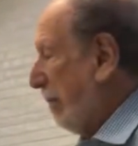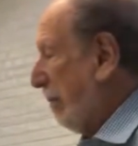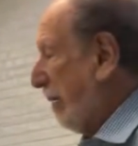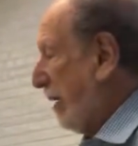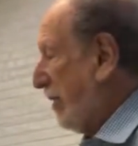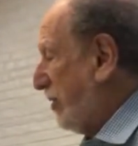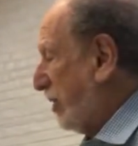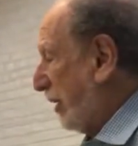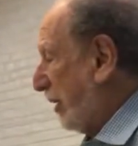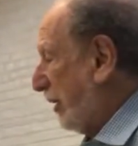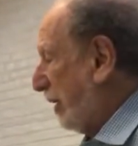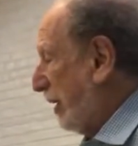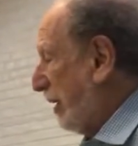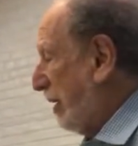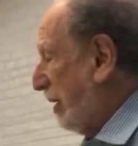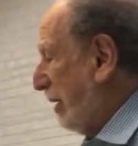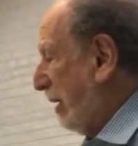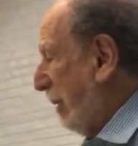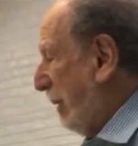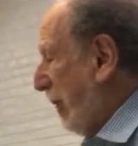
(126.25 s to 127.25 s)

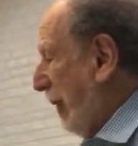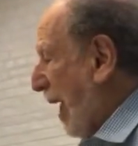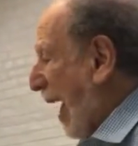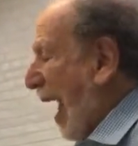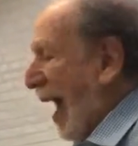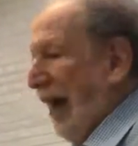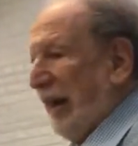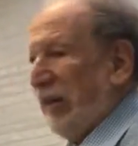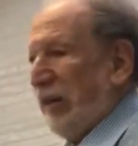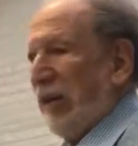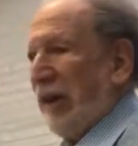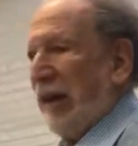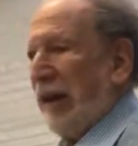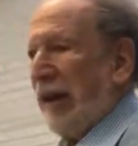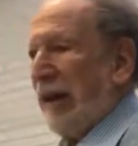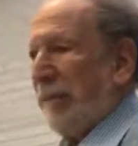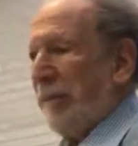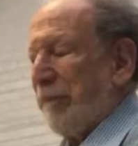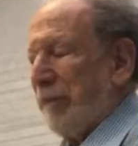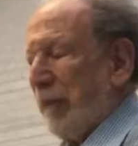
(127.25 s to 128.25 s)
basically at
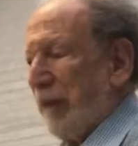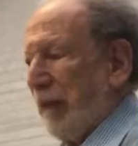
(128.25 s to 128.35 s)
the